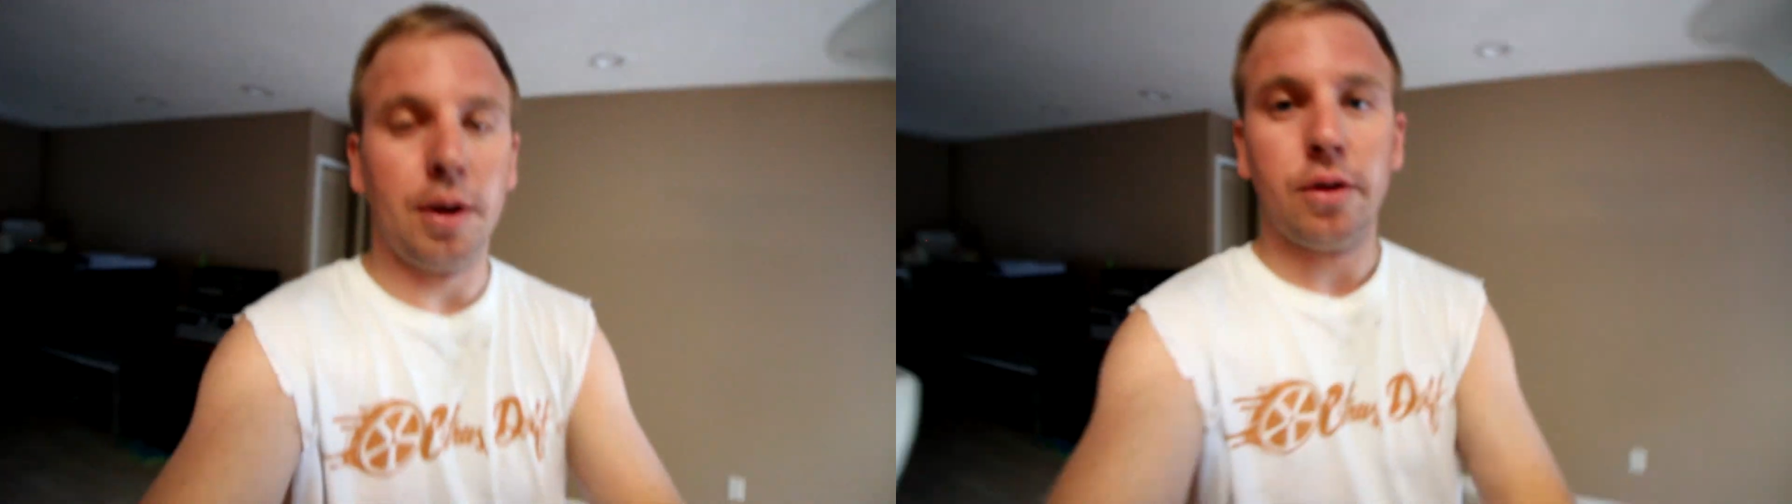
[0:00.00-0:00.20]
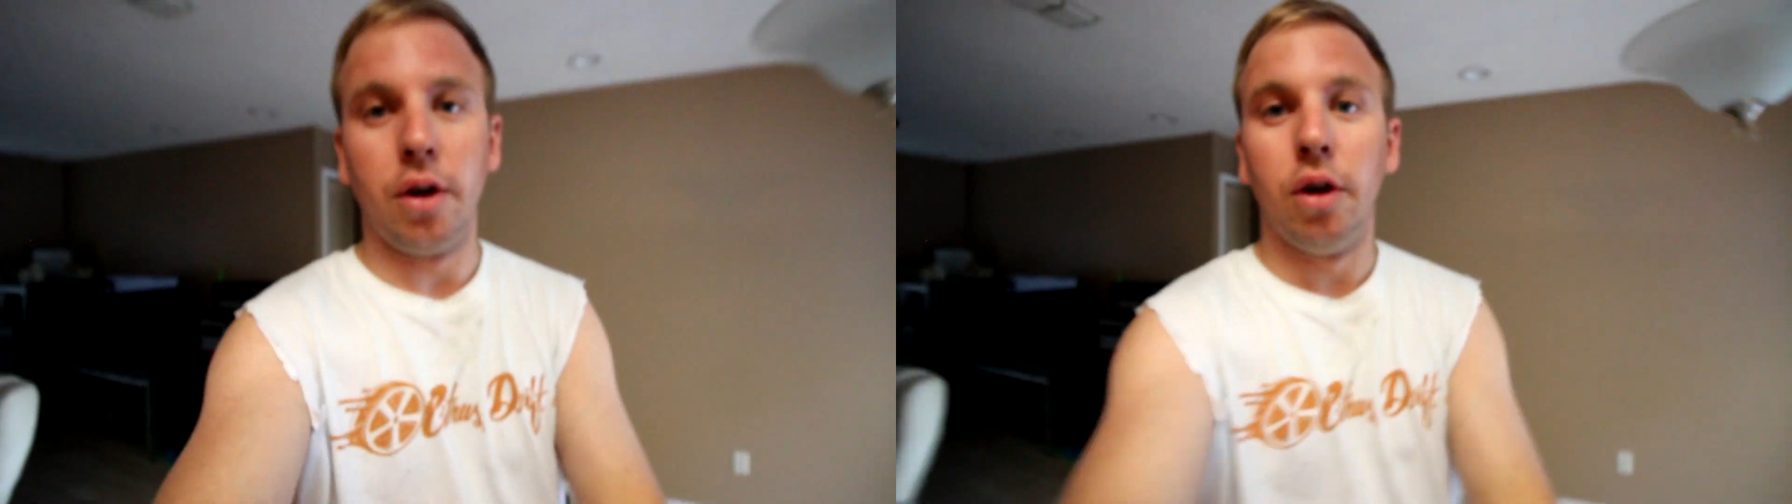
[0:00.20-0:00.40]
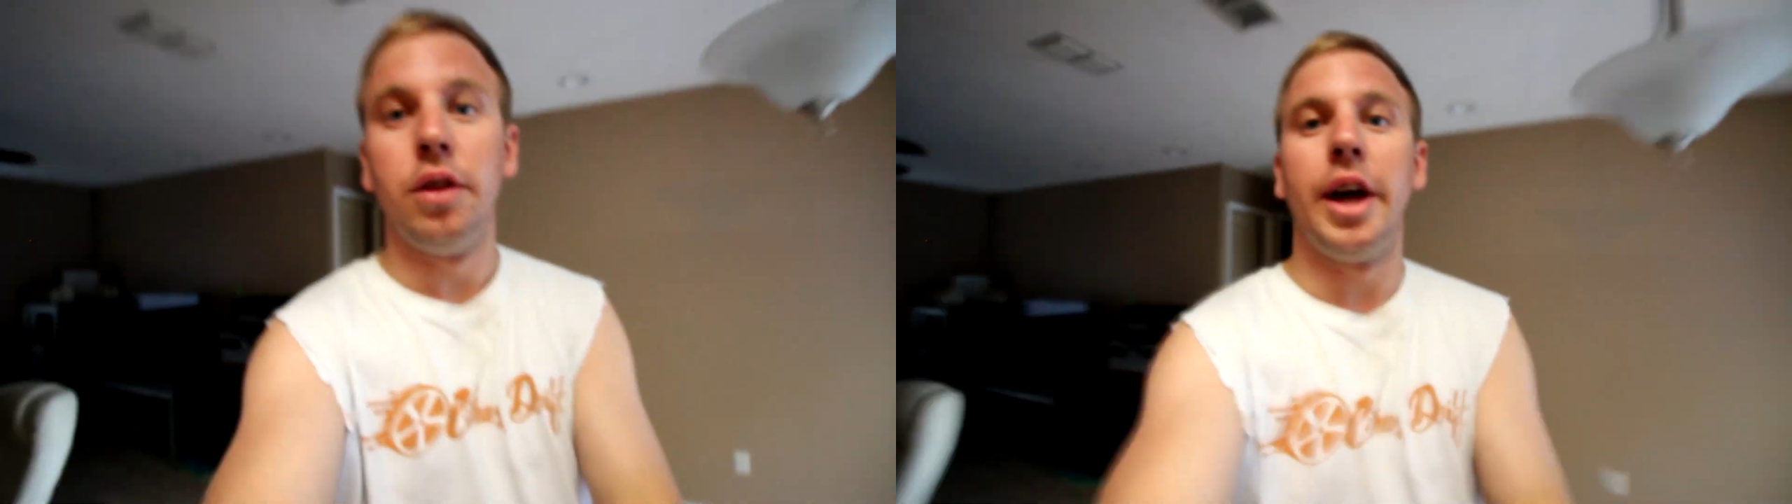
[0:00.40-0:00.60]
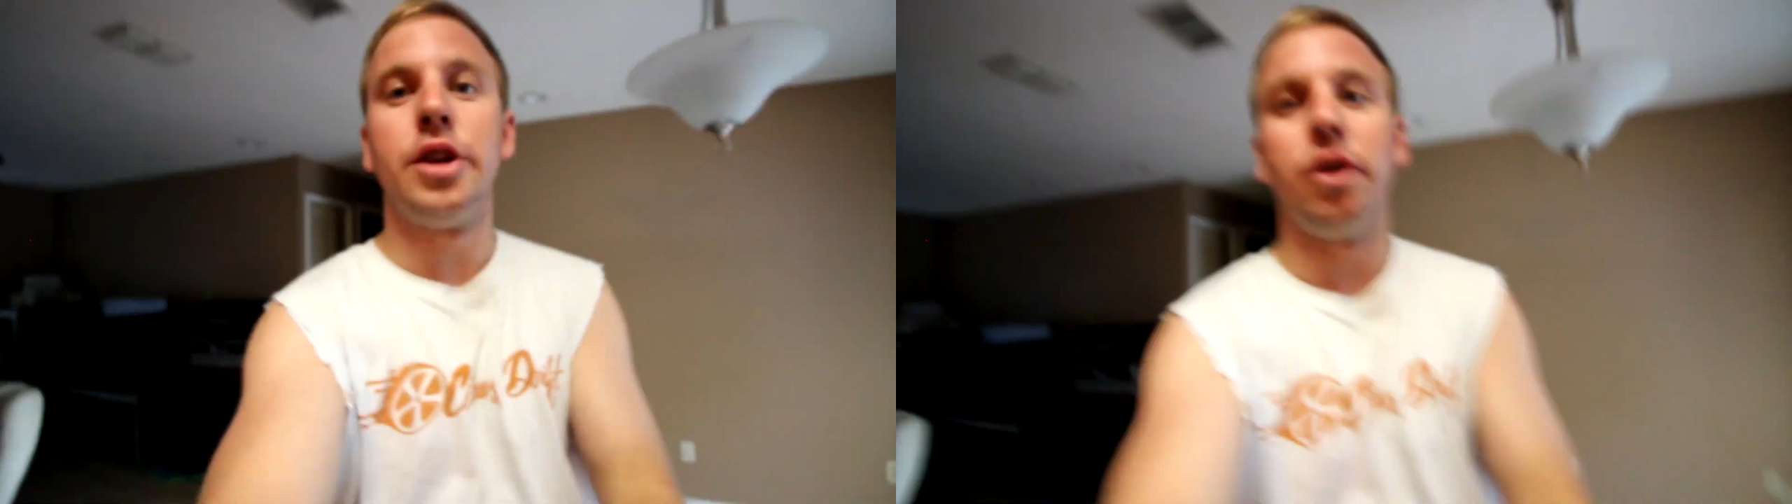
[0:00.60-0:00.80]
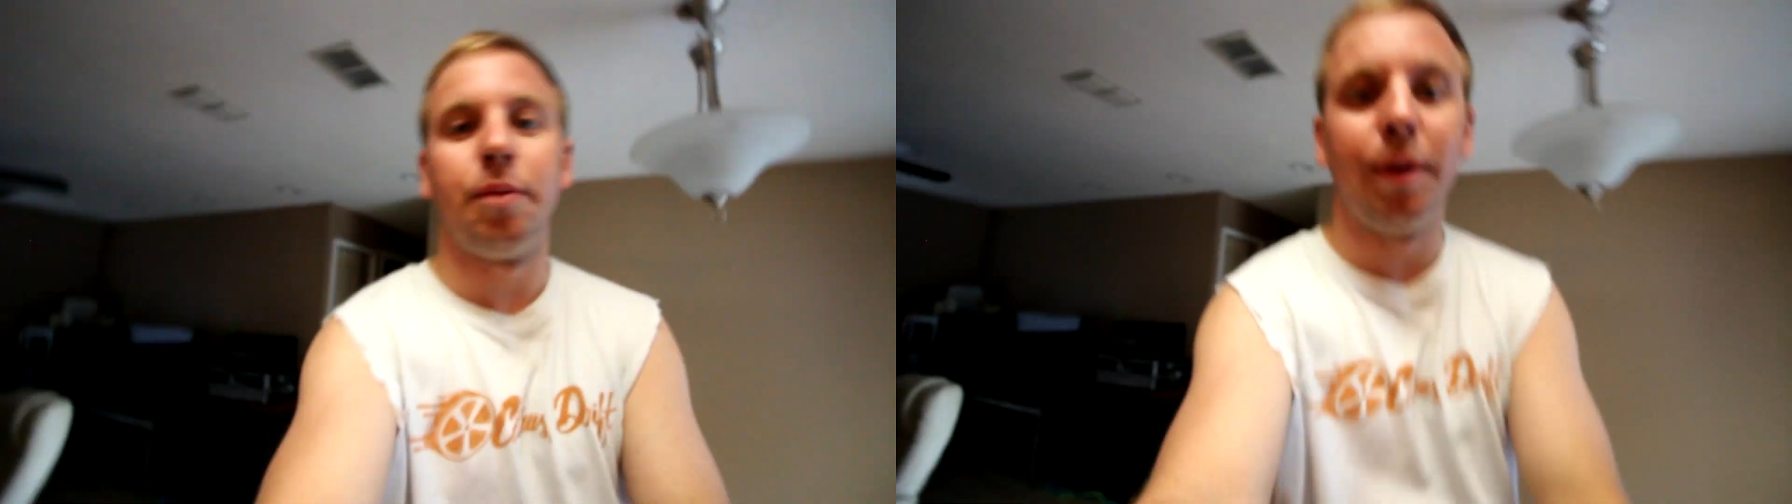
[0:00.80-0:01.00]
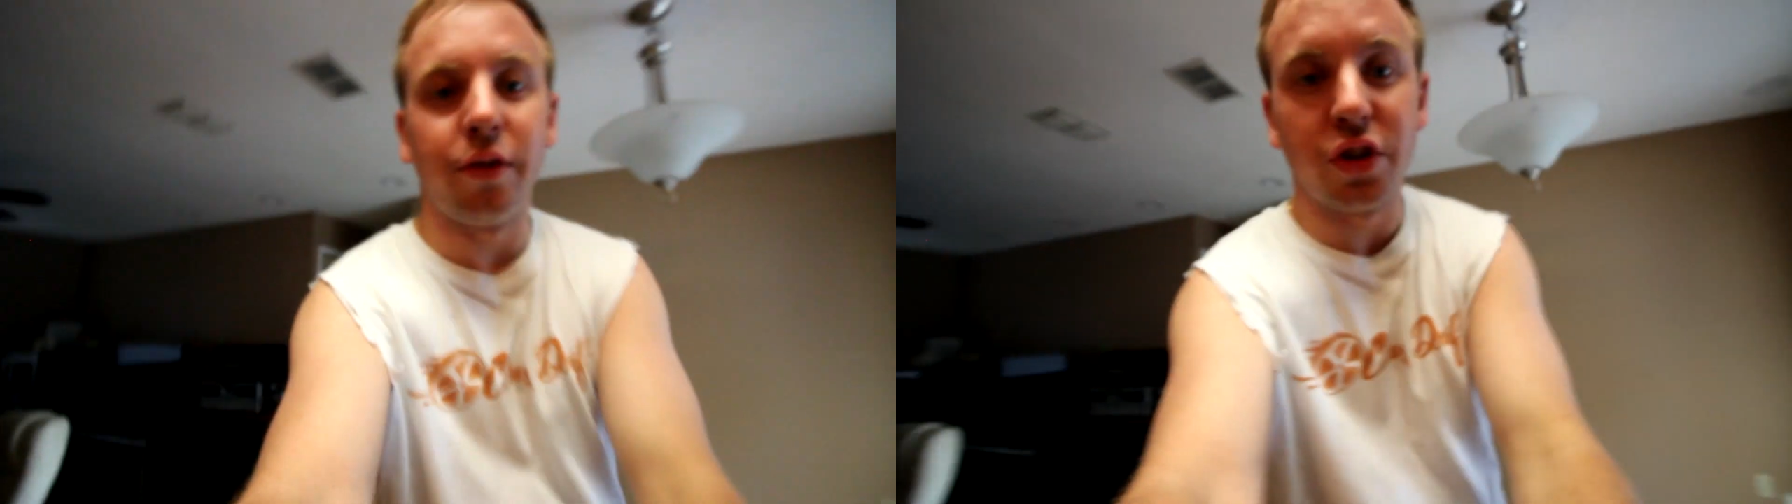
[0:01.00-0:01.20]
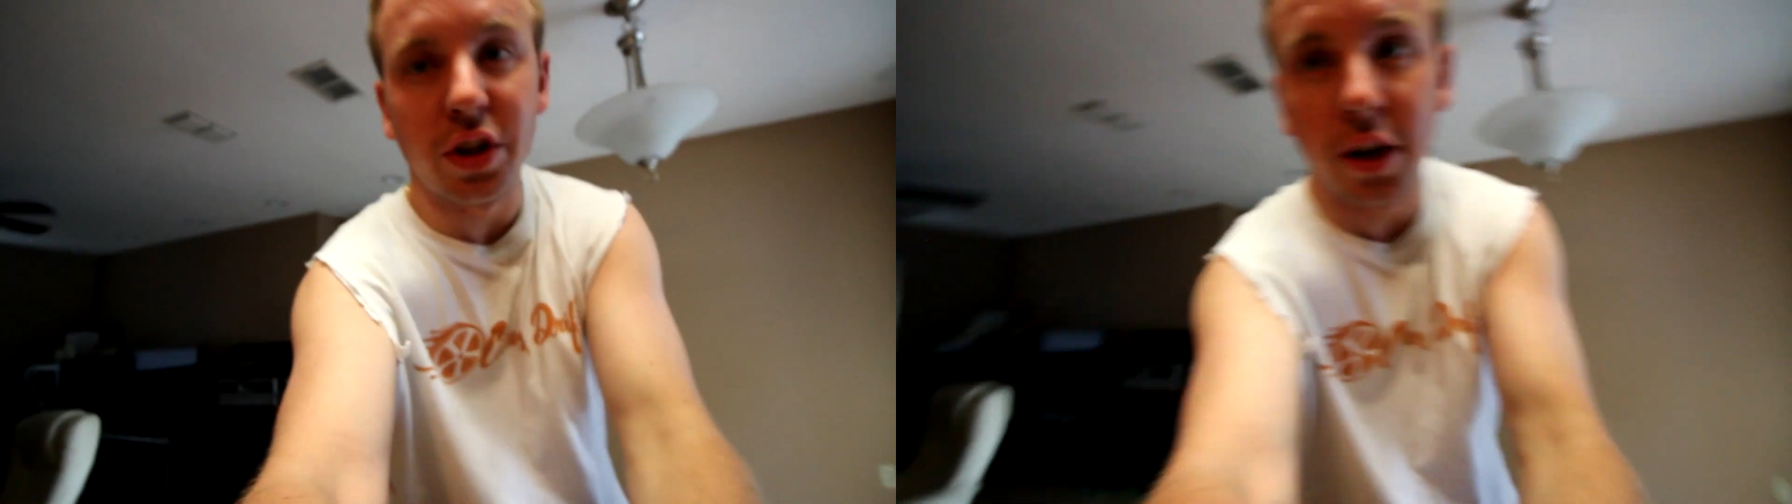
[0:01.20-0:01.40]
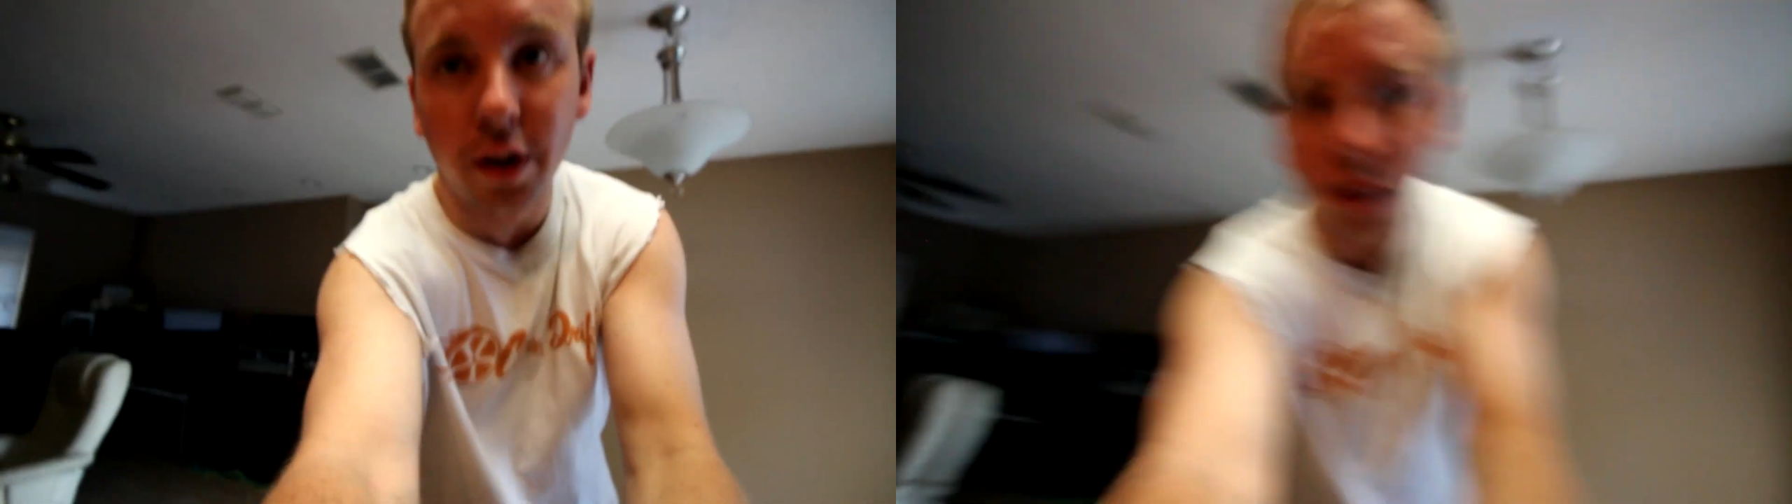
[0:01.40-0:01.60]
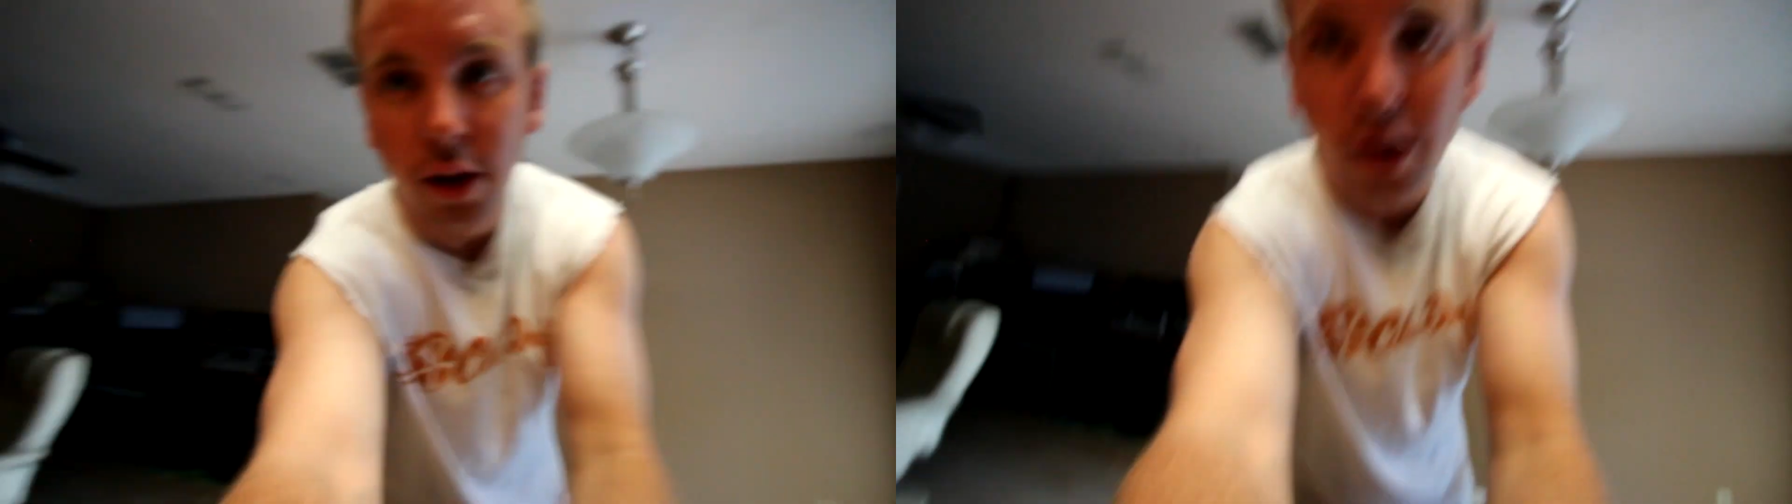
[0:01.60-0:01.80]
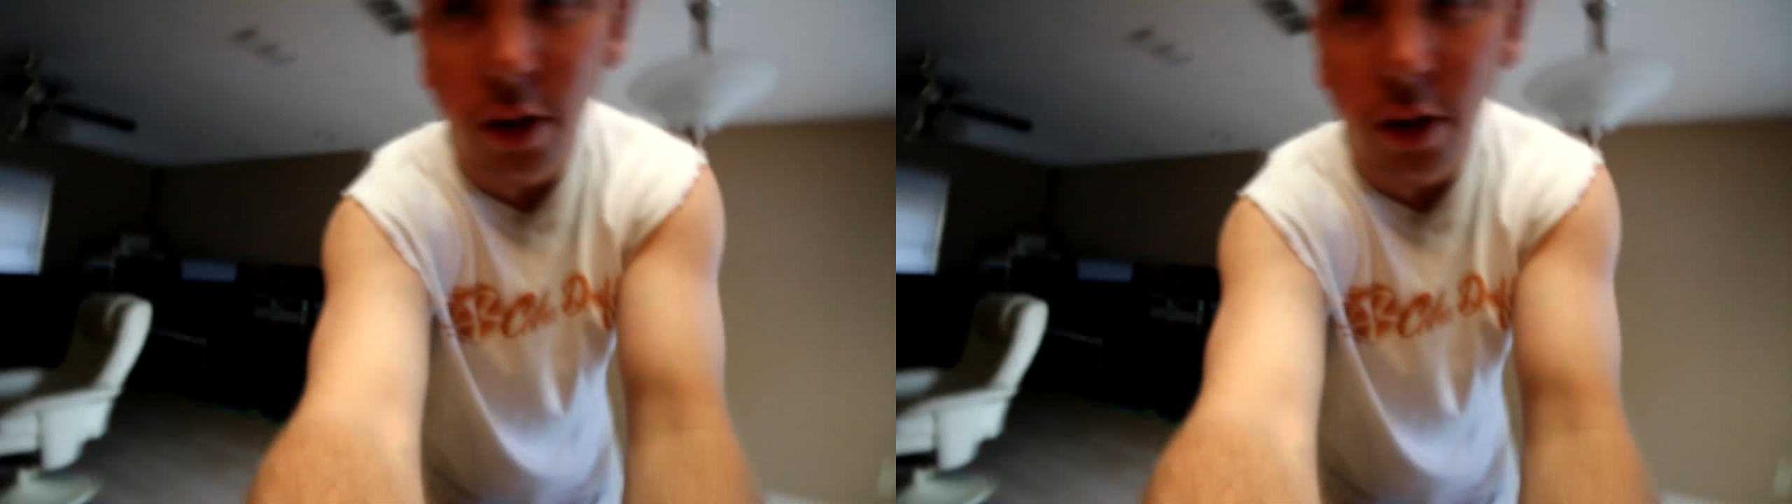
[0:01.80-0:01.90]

basically hood latch, it's a piece of shit.